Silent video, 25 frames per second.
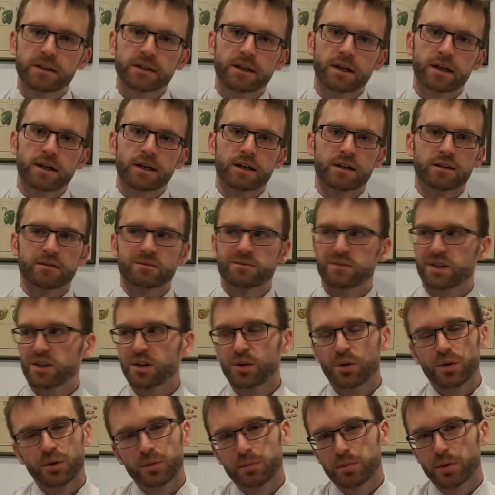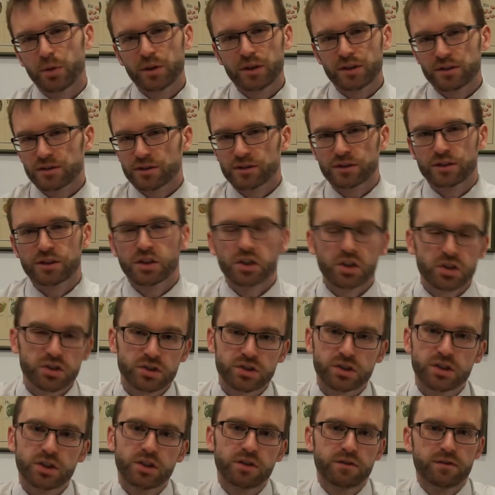that at all points on the Earth's
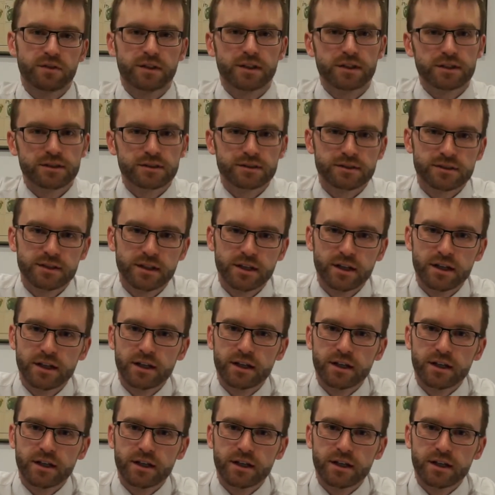surface,